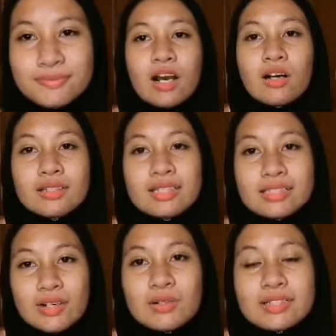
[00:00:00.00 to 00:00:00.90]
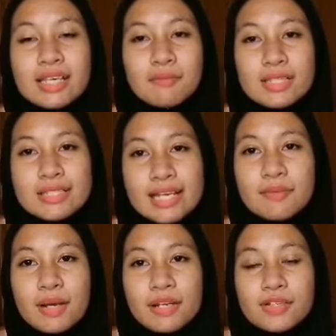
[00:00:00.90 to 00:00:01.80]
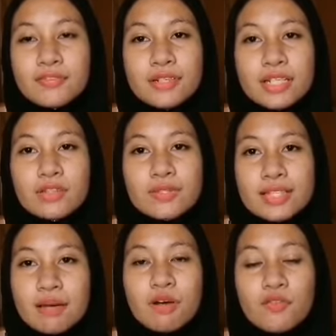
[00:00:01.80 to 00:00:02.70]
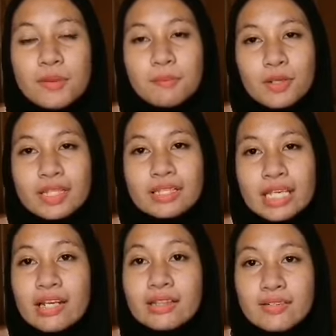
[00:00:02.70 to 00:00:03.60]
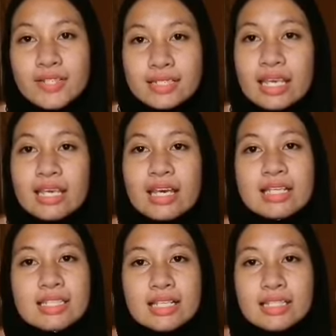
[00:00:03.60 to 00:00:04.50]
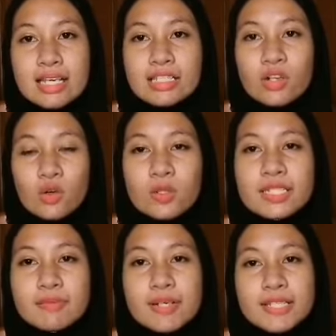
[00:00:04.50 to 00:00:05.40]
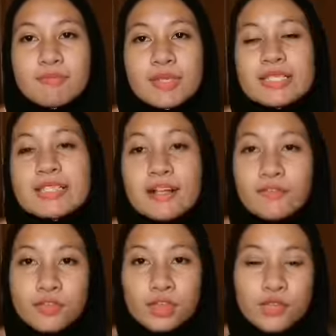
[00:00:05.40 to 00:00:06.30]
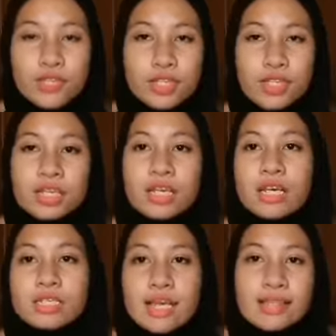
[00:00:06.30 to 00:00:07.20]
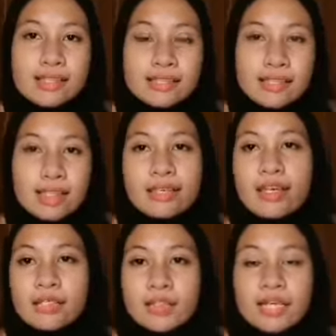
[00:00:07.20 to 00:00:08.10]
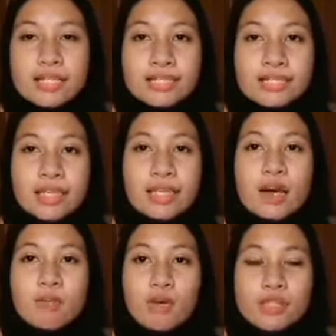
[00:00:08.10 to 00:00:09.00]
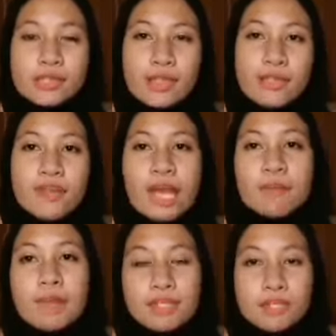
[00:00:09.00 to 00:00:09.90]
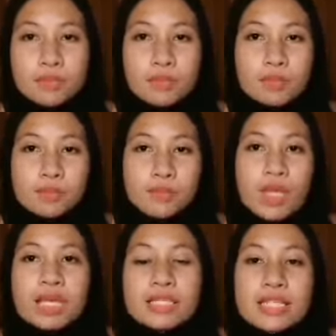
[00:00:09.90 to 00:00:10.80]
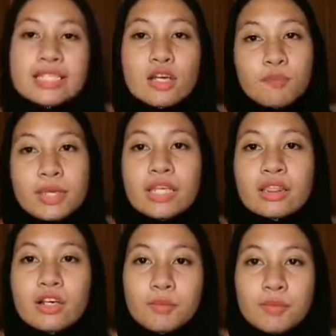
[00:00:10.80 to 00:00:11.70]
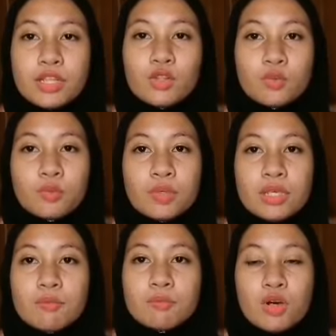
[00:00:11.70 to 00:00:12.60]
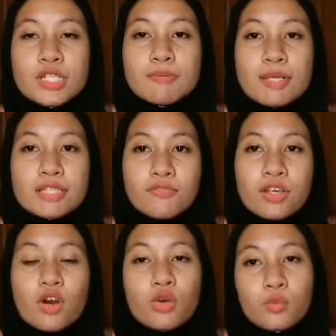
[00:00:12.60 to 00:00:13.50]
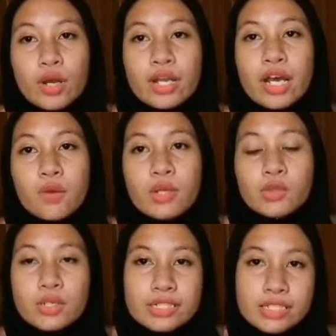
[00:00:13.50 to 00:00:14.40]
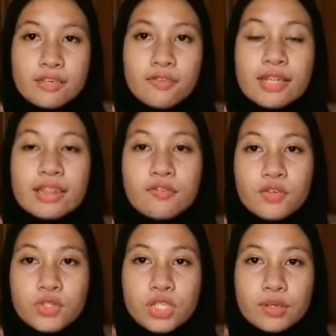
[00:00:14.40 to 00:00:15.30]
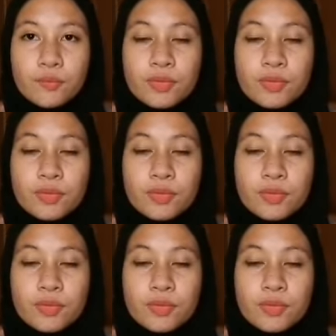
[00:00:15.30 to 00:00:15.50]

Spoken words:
All these goals can be set by referring to some of important characteristics, such as goals must be self-chosen, challenging, realistic, positive, and measurable. This topic taught me to be more specific on what I want to achieve in the future.